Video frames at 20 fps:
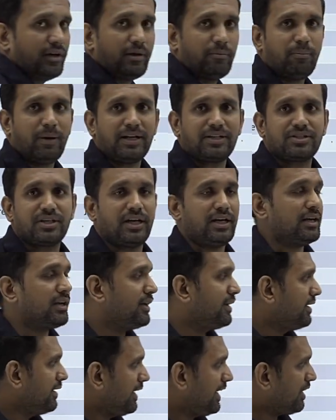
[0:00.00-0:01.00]
budget,
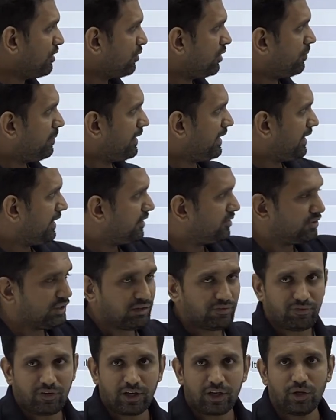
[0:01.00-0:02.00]
it will be
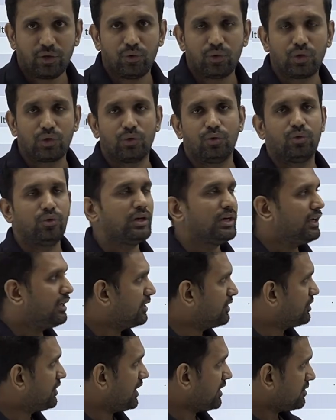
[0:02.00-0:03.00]
easy for you to
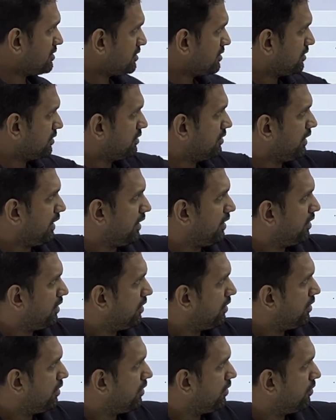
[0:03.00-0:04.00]
just
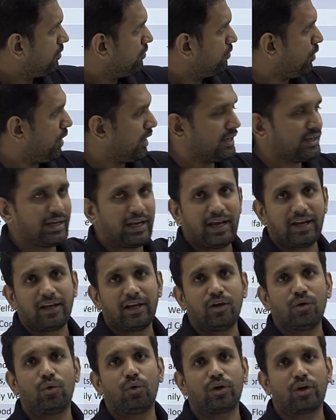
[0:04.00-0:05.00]
what take
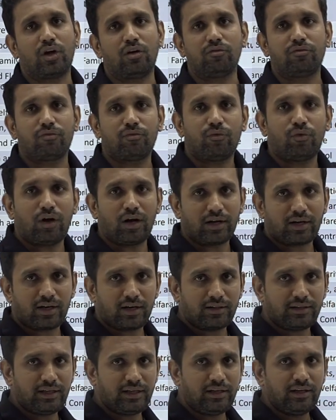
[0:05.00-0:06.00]
a note of what
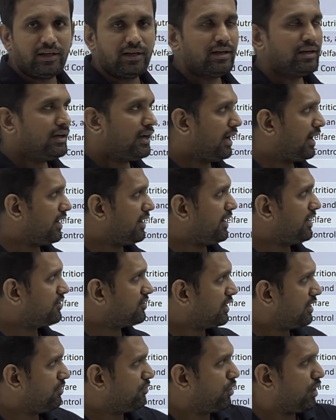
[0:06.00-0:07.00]
are the
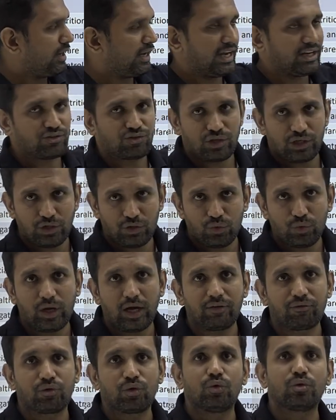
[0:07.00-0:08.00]
headings and what actually you
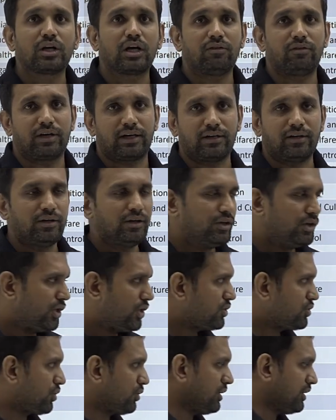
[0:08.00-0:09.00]
have to cover.
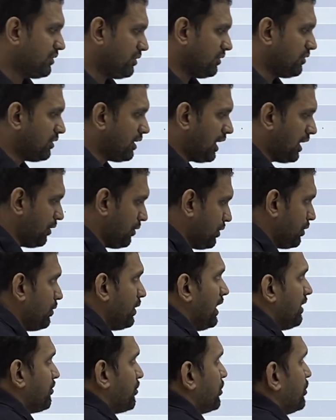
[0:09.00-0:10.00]
So this is how you
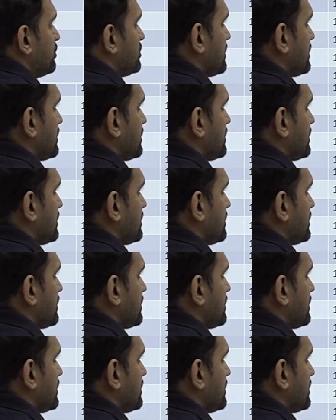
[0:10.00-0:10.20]
have to